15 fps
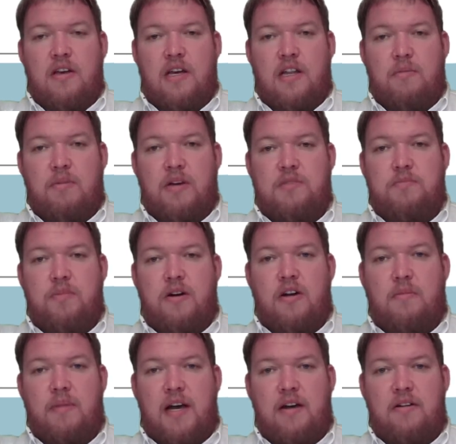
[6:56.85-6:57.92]
And the best
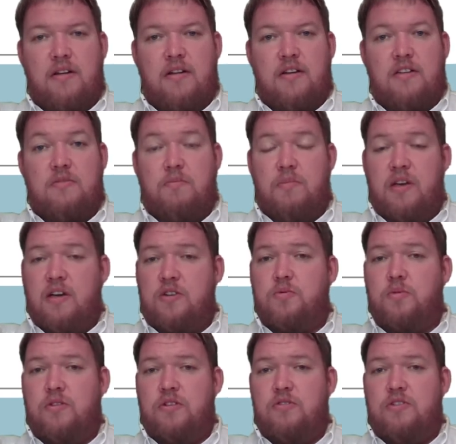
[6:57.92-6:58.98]
part about it is because
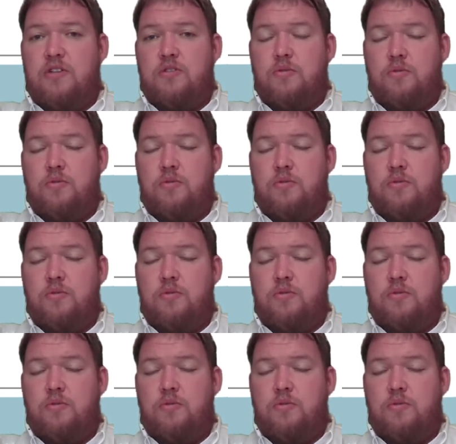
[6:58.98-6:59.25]
we're using